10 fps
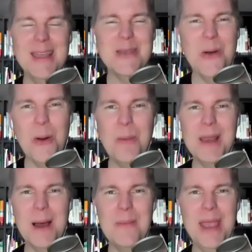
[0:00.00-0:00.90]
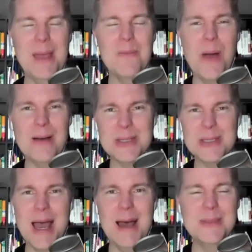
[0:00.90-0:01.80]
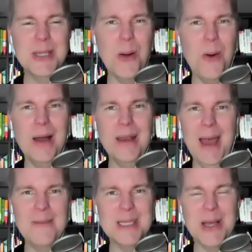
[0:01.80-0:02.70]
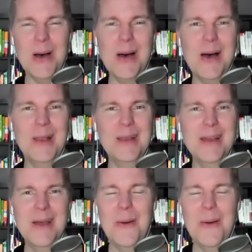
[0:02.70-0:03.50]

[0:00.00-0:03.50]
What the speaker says: you open up a browser tab to go on Amazon,